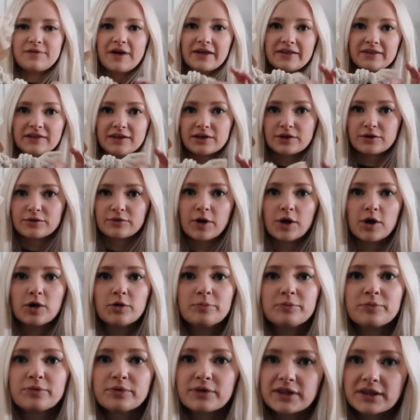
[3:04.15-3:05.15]
fun little
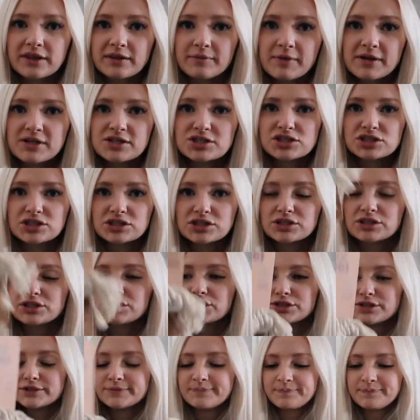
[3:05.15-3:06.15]
rope with a bunch of
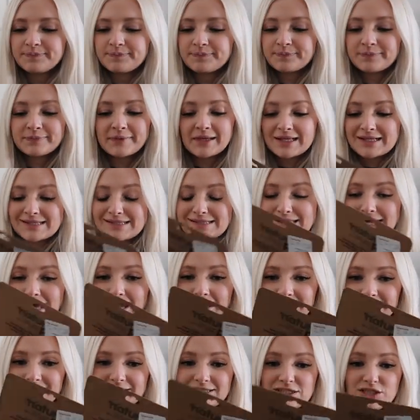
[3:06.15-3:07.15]
little
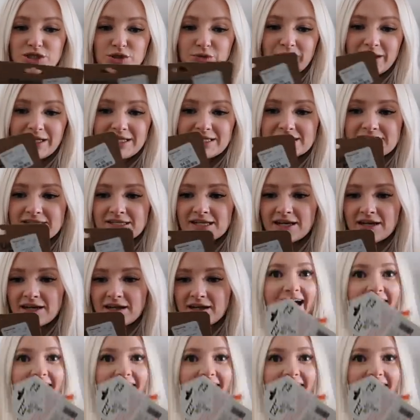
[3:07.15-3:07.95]
sides to it.